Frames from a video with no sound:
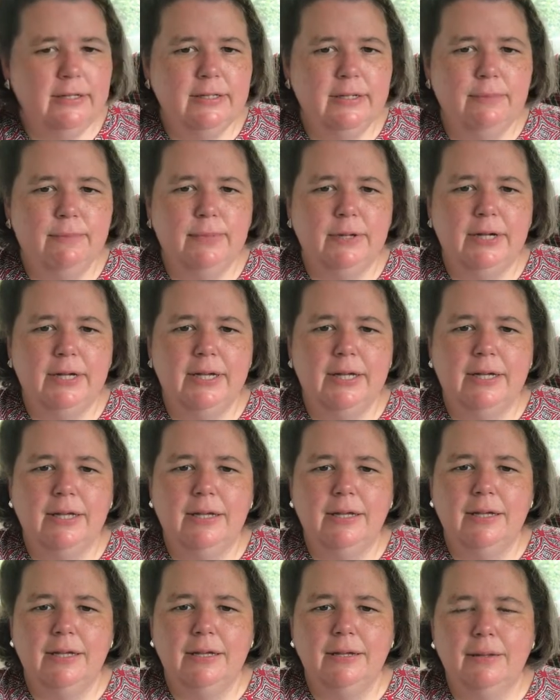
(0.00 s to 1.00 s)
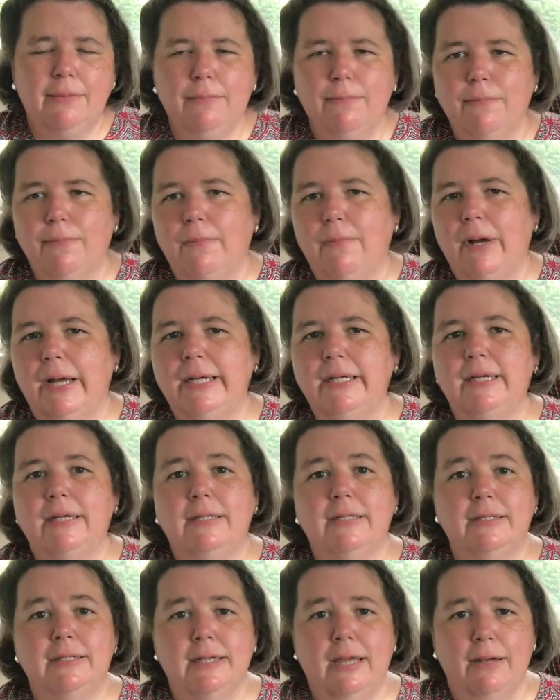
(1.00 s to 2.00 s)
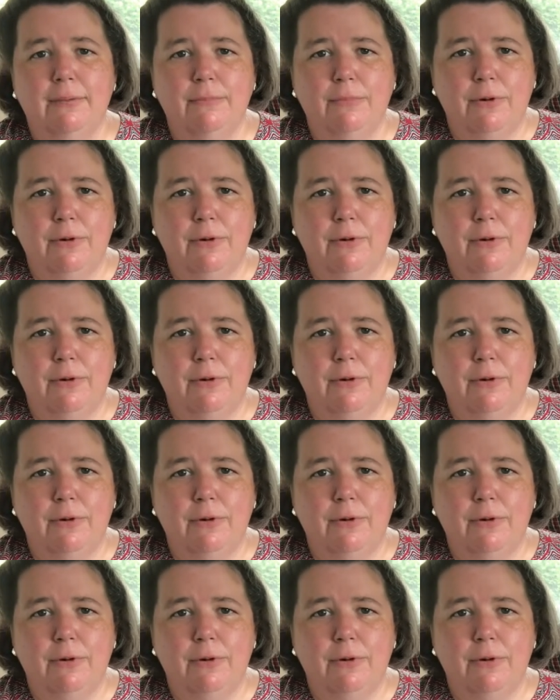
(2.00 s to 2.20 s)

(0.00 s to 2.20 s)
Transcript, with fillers: somebody might extend